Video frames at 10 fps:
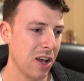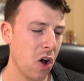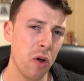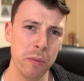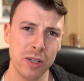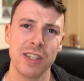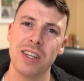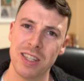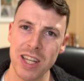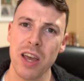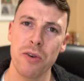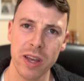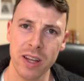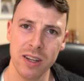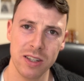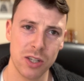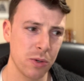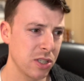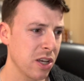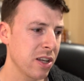almost endearing to a
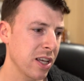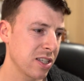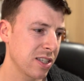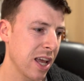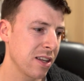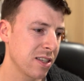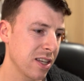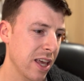certain extent.